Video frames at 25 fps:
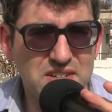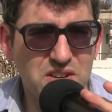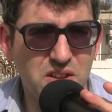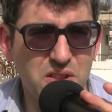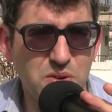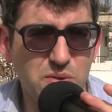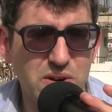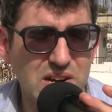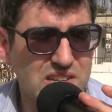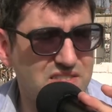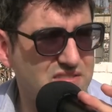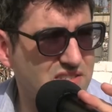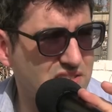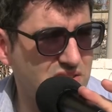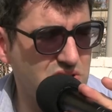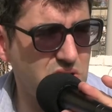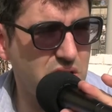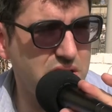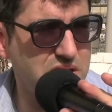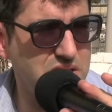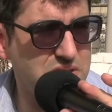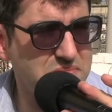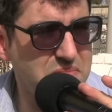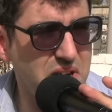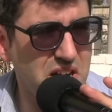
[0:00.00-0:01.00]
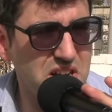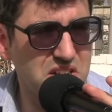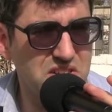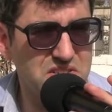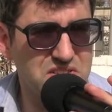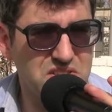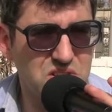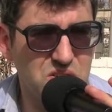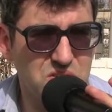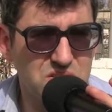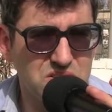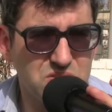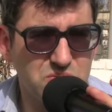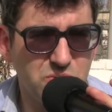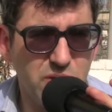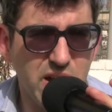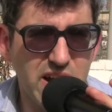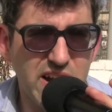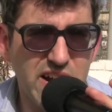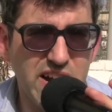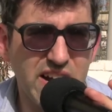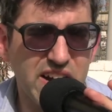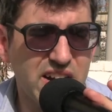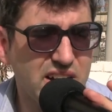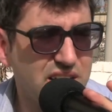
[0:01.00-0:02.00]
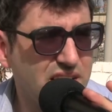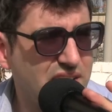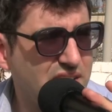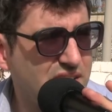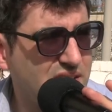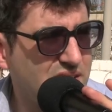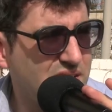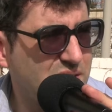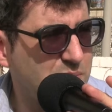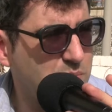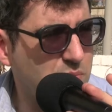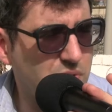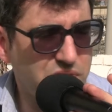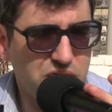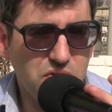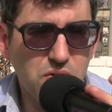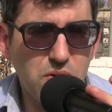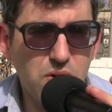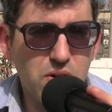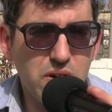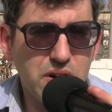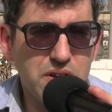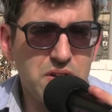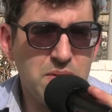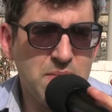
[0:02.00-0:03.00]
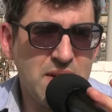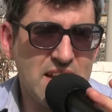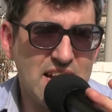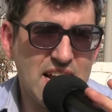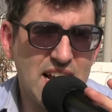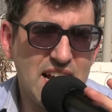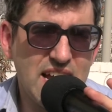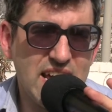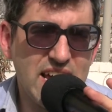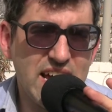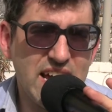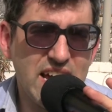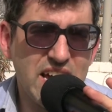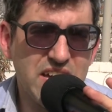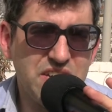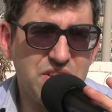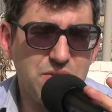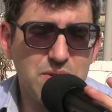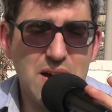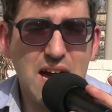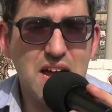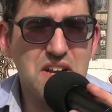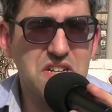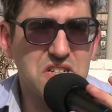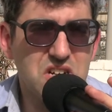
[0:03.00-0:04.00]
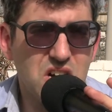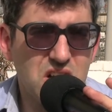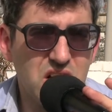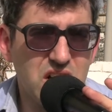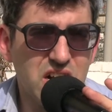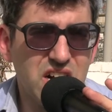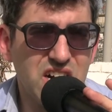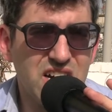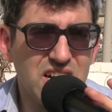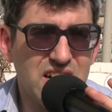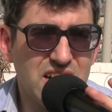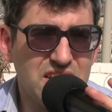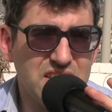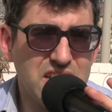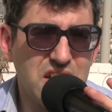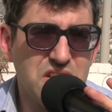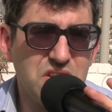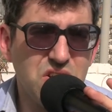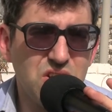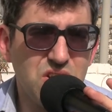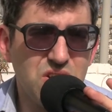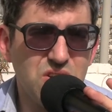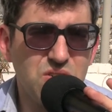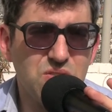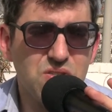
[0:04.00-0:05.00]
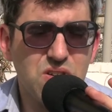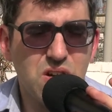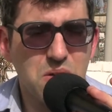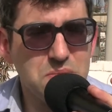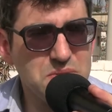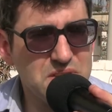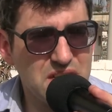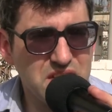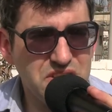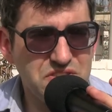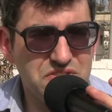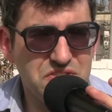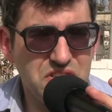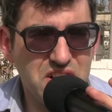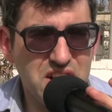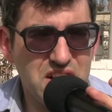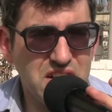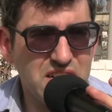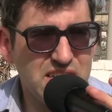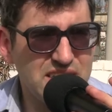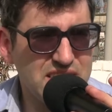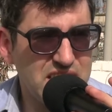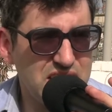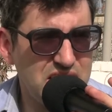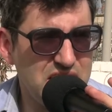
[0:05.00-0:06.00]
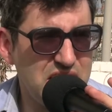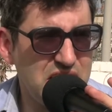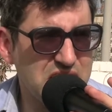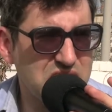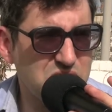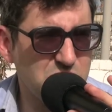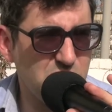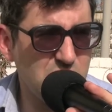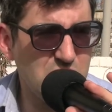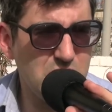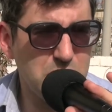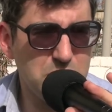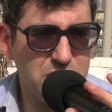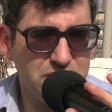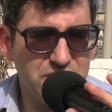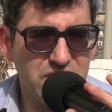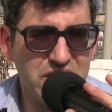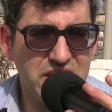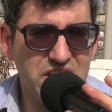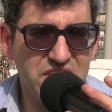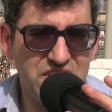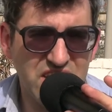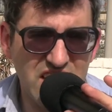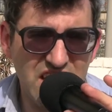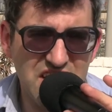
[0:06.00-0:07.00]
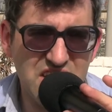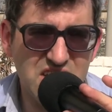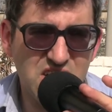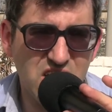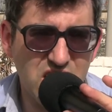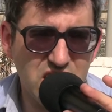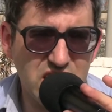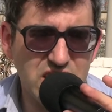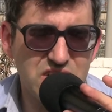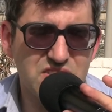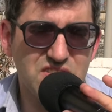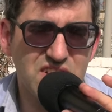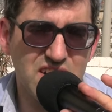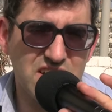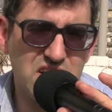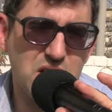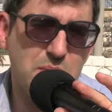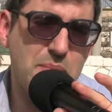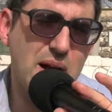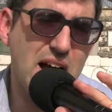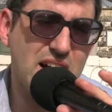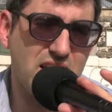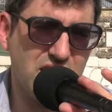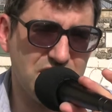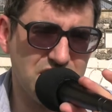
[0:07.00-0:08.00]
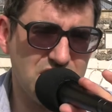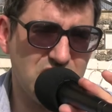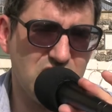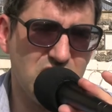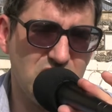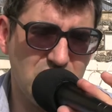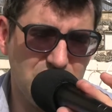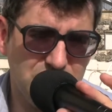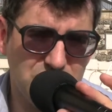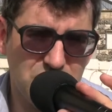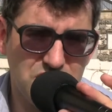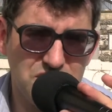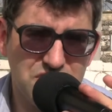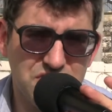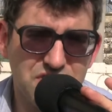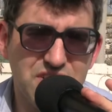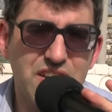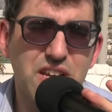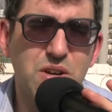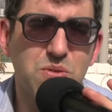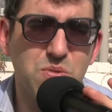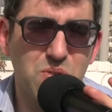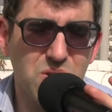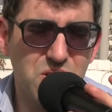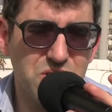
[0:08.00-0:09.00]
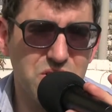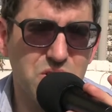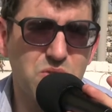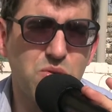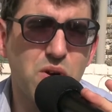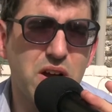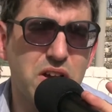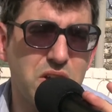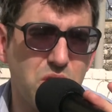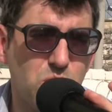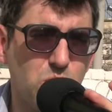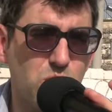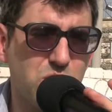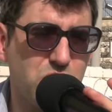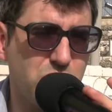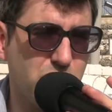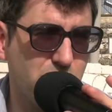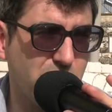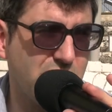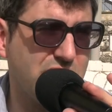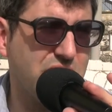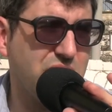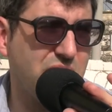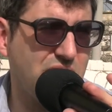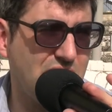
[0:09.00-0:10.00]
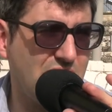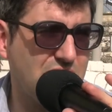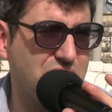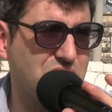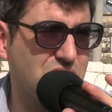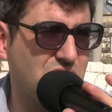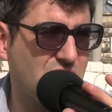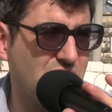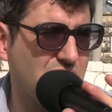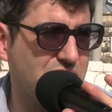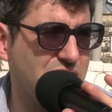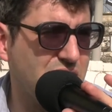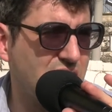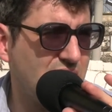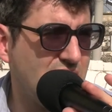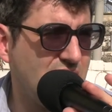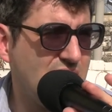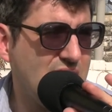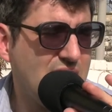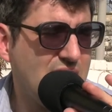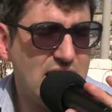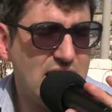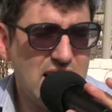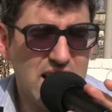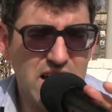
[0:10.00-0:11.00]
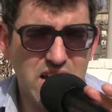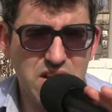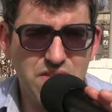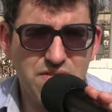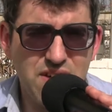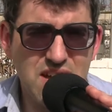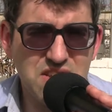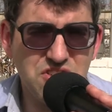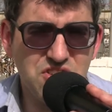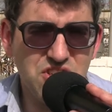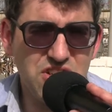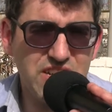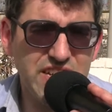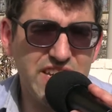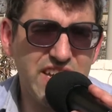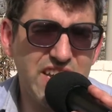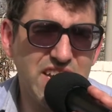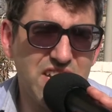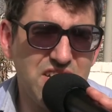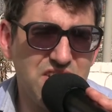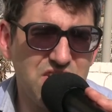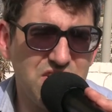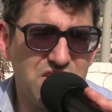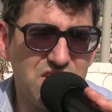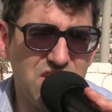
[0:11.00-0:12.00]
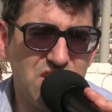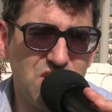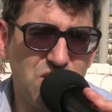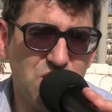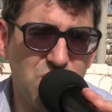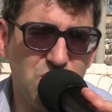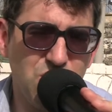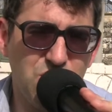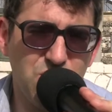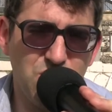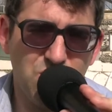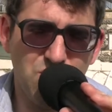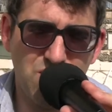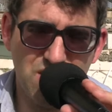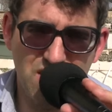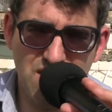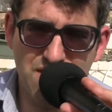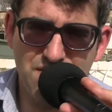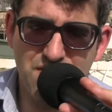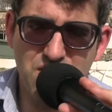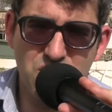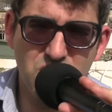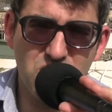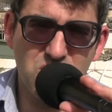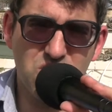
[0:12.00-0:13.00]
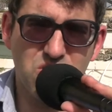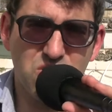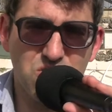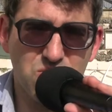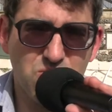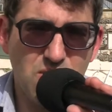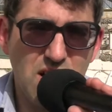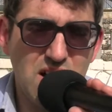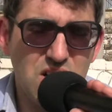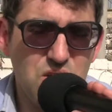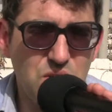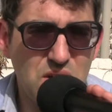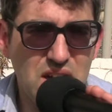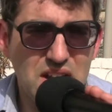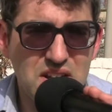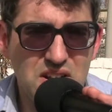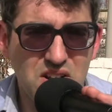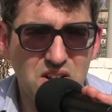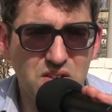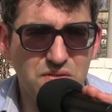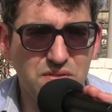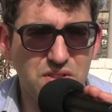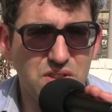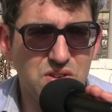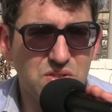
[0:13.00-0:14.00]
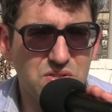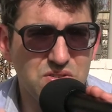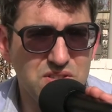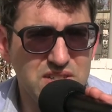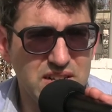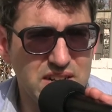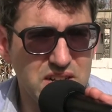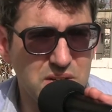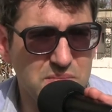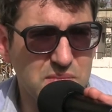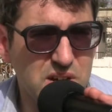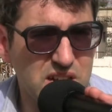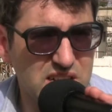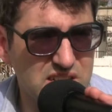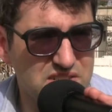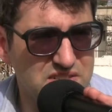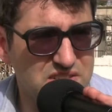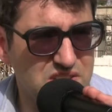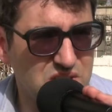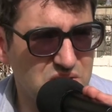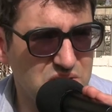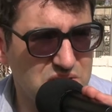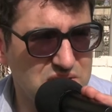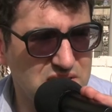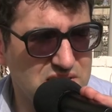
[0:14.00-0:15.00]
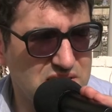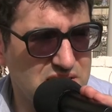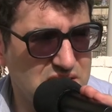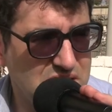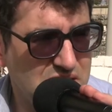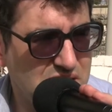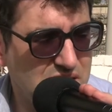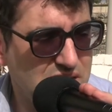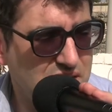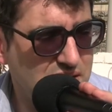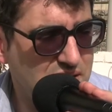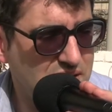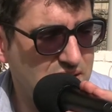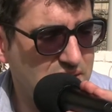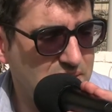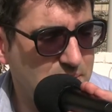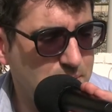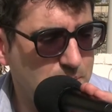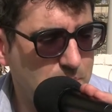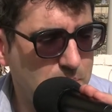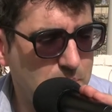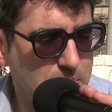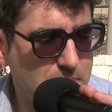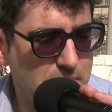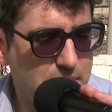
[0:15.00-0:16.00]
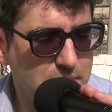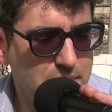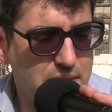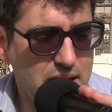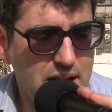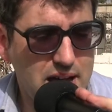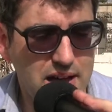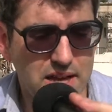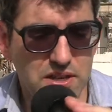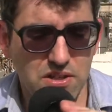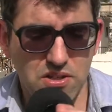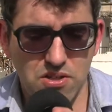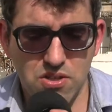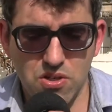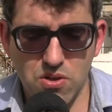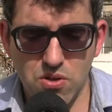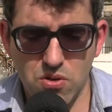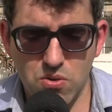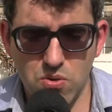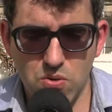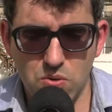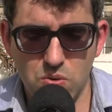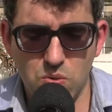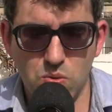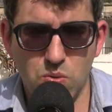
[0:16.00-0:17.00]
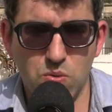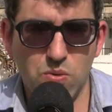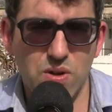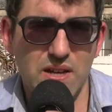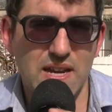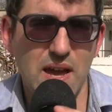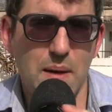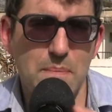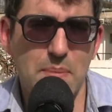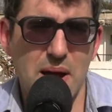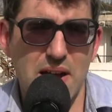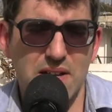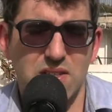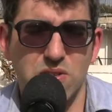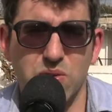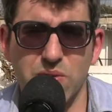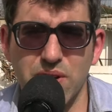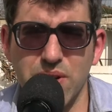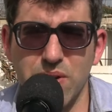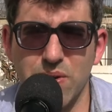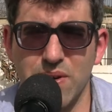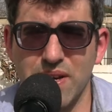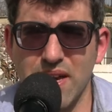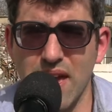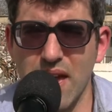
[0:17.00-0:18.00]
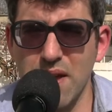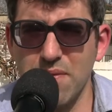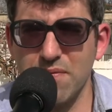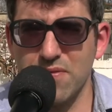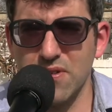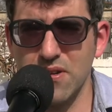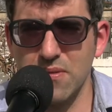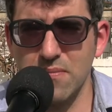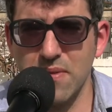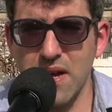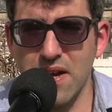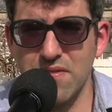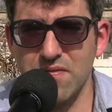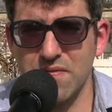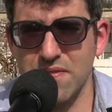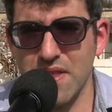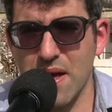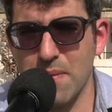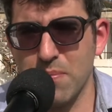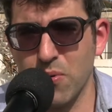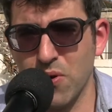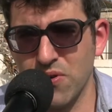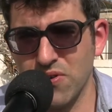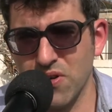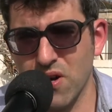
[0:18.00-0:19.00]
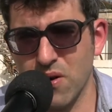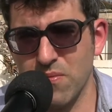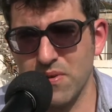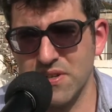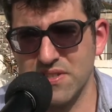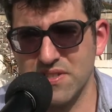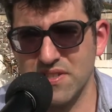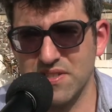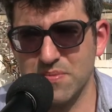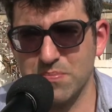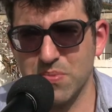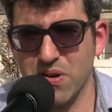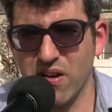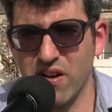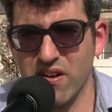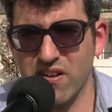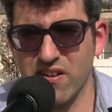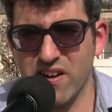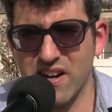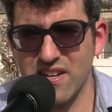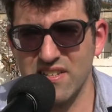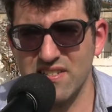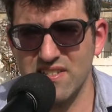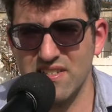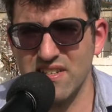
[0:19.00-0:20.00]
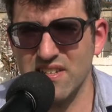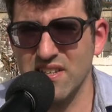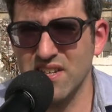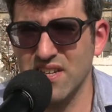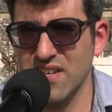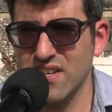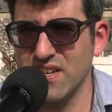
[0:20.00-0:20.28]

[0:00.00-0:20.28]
In other words, there's all these milestones where before you made Aliyah, you had a car, and then you come to Israel, and then it takes a while, but finally you get a car. So now you're back on the car front, you're equal, you're where you left off. And eventually, you, if it all goes well, you hit enough of those little milestones that you get back to where you came from, and from that point onwards, it's progress.